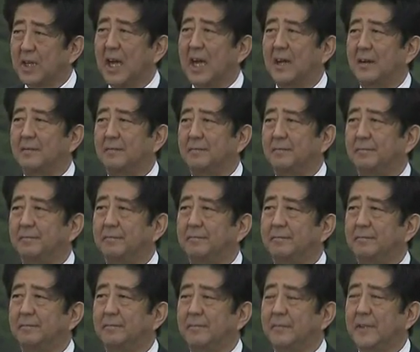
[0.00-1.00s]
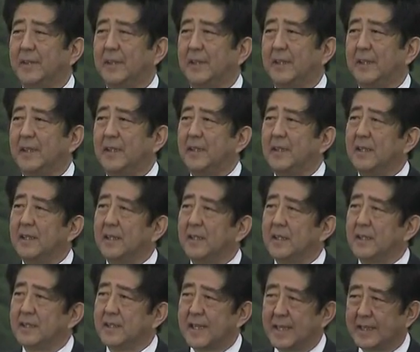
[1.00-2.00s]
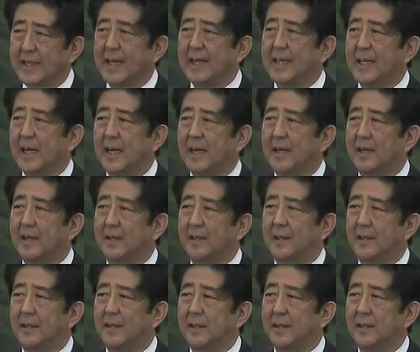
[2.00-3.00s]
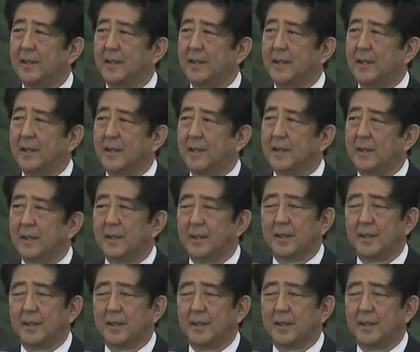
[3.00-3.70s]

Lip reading: I hereby wish to express once again